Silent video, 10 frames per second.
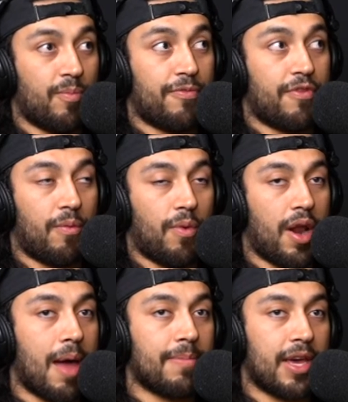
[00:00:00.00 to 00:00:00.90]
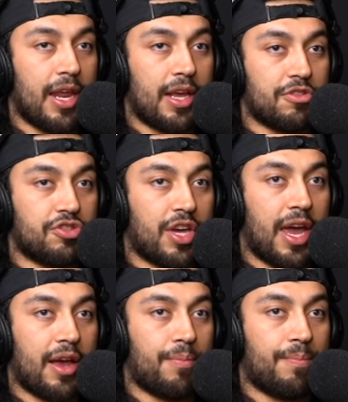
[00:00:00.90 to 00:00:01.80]
for what I'm getting, because
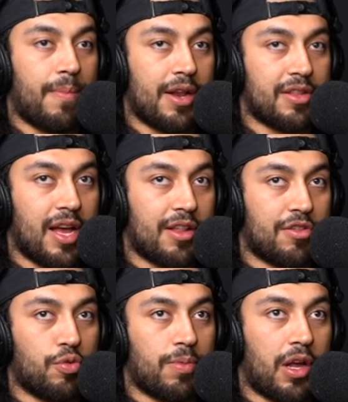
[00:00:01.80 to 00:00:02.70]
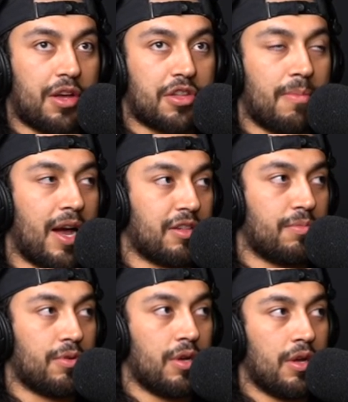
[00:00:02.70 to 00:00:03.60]
mine's not super
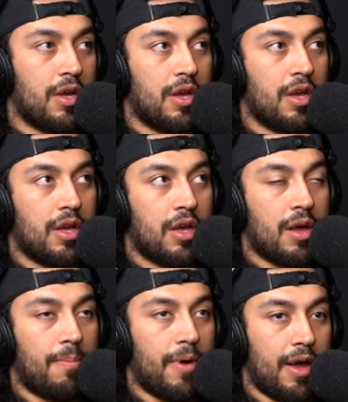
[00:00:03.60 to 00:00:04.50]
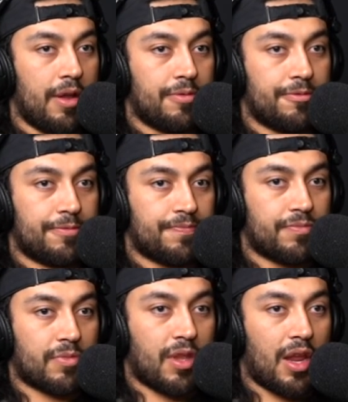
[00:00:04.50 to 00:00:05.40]
customizable, but
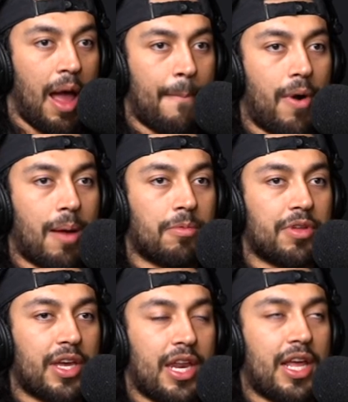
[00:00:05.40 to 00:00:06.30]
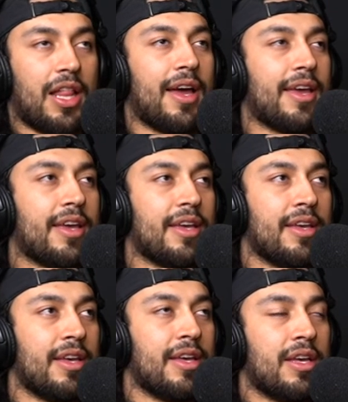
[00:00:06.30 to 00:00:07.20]
I'm probably getting like
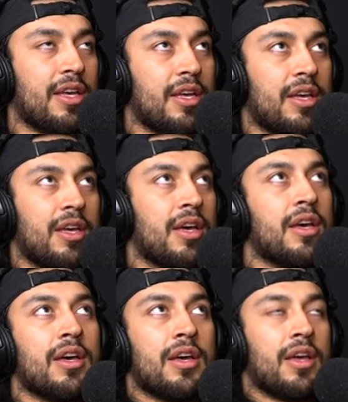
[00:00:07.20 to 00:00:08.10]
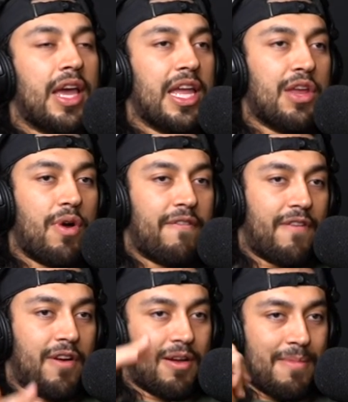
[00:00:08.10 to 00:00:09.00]
anywhere
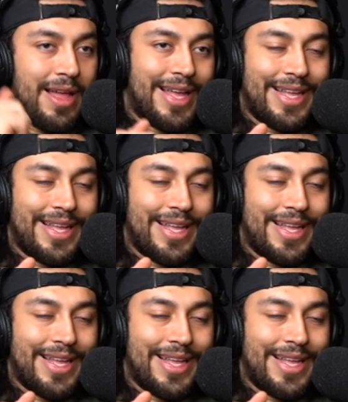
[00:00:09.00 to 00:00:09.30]
from,